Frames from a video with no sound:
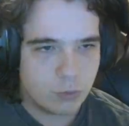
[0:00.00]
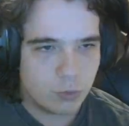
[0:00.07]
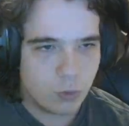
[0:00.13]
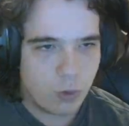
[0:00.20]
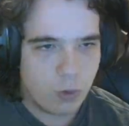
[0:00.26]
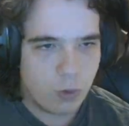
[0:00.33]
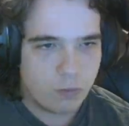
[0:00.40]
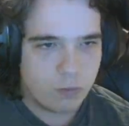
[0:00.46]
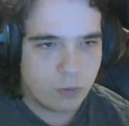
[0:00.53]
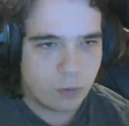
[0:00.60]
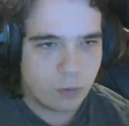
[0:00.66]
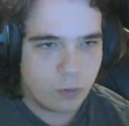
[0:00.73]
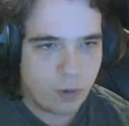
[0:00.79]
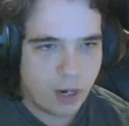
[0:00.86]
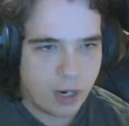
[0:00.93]
grown for
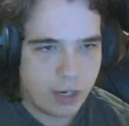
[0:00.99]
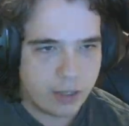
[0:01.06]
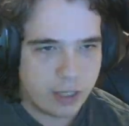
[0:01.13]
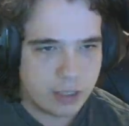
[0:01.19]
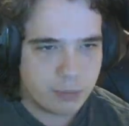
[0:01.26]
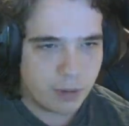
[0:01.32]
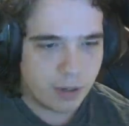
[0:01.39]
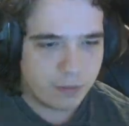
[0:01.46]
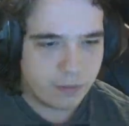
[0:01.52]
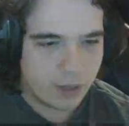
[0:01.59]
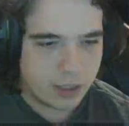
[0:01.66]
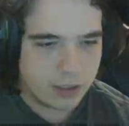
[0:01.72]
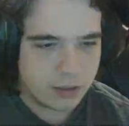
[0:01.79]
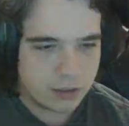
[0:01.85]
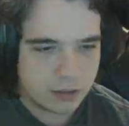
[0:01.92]
a while. That's probably
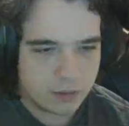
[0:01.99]
fine.